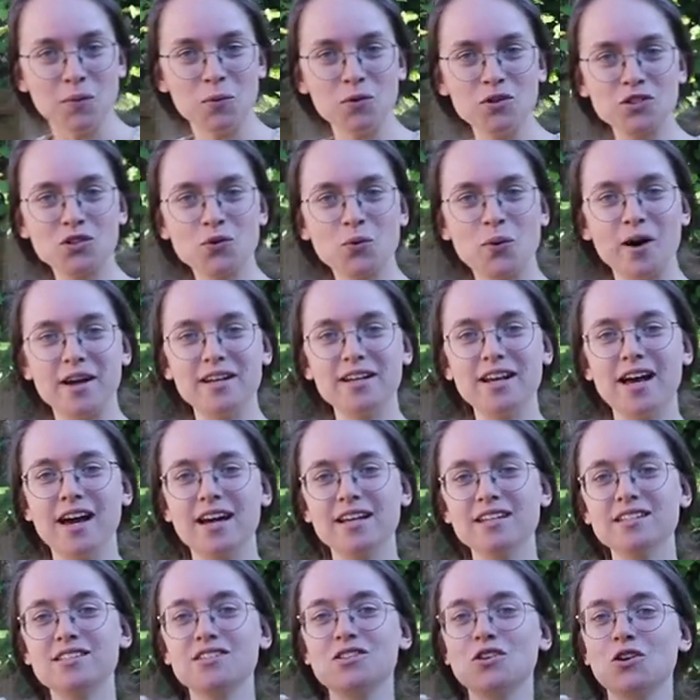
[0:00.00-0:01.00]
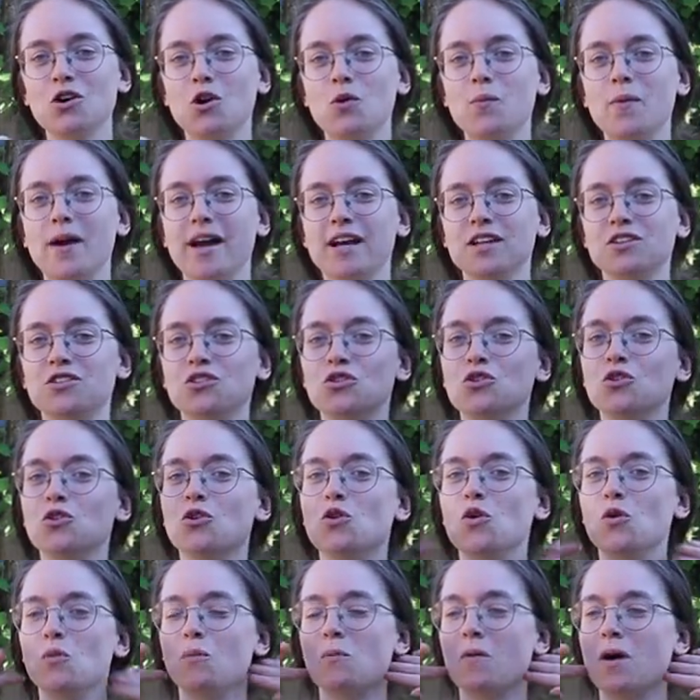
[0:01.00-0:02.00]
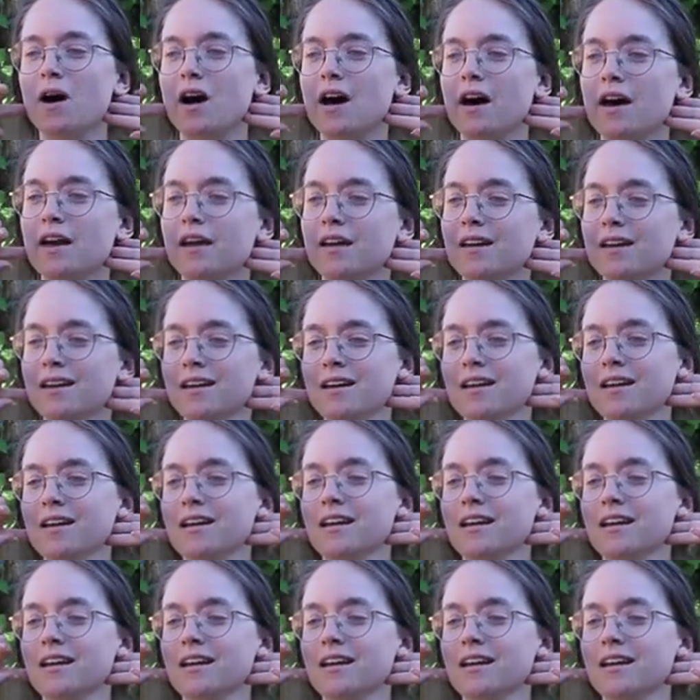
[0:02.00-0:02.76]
it was quite nice to go back to my